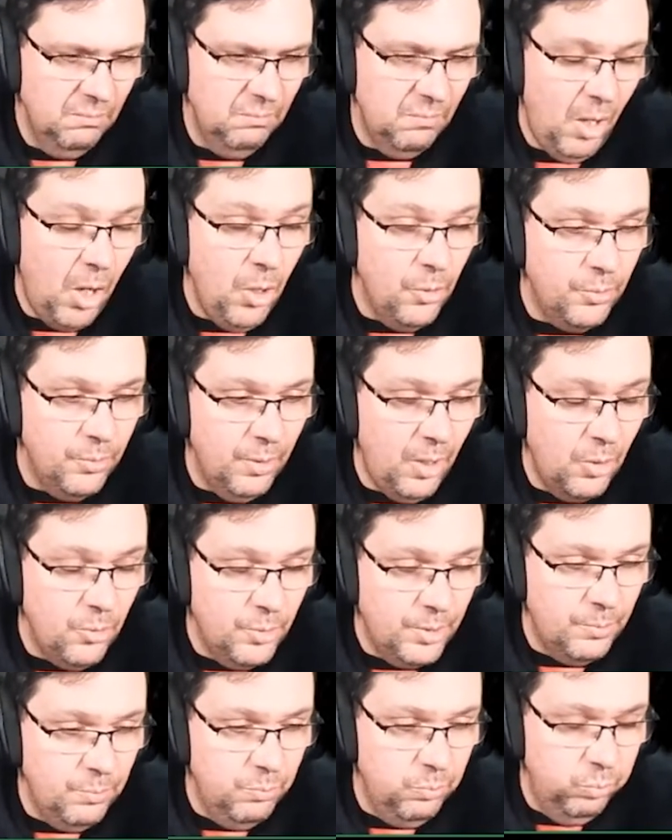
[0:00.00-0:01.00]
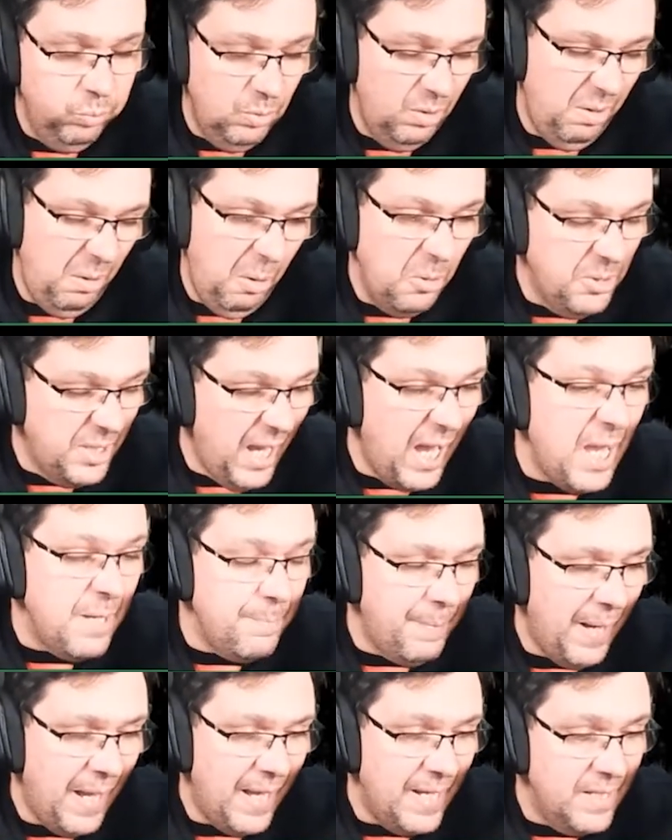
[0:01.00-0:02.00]
okay
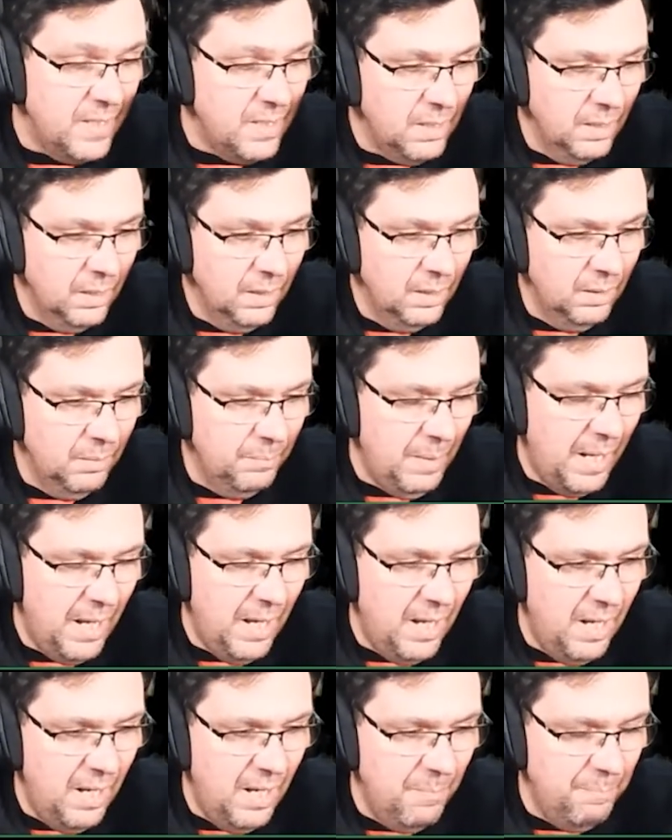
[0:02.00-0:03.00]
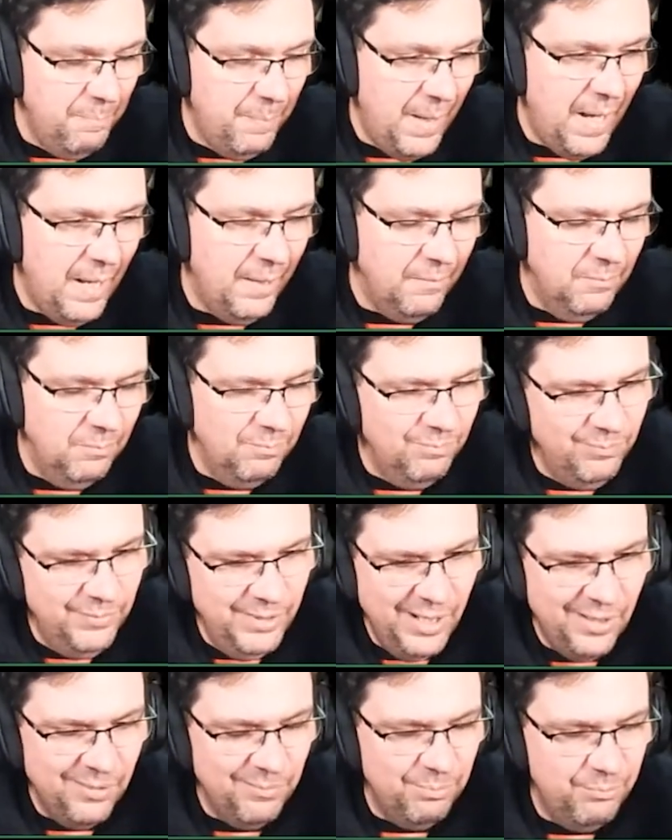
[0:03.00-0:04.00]
paid, um, but mm. you
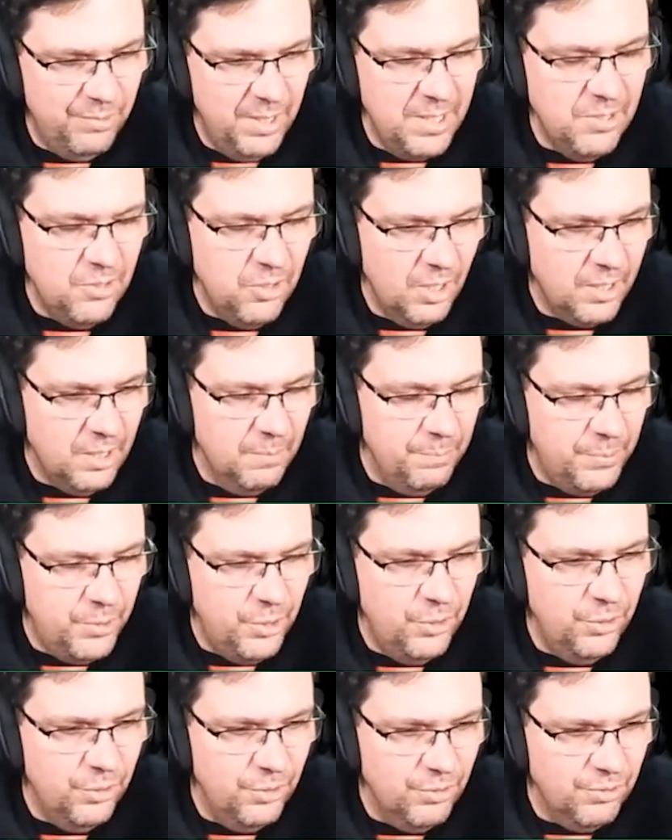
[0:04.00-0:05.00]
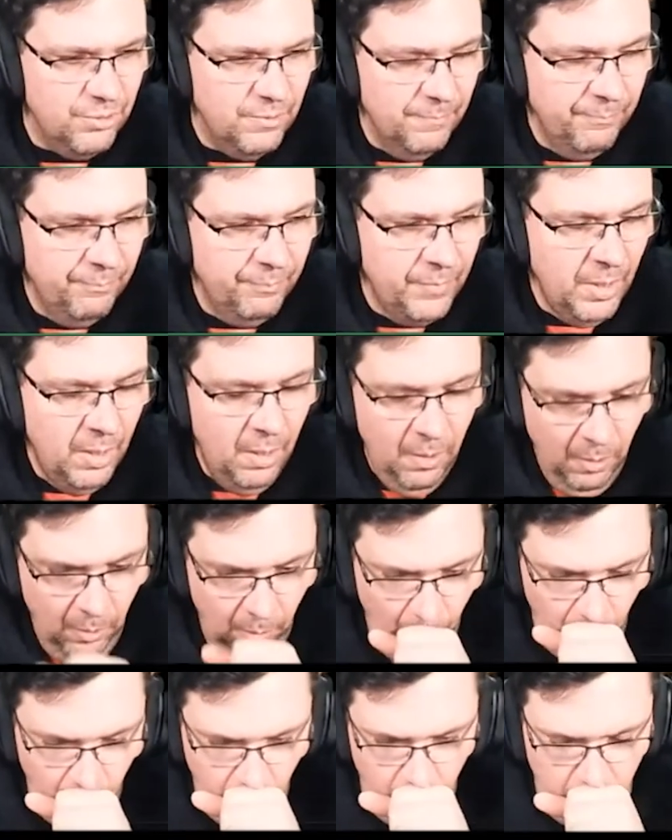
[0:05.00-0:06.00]
know things like computers.
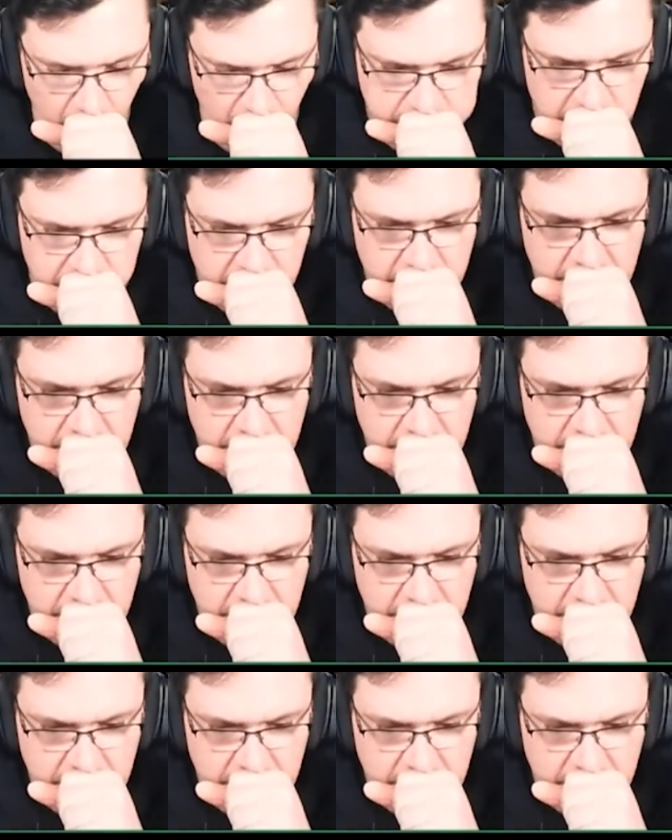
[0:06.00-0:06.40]
Oh,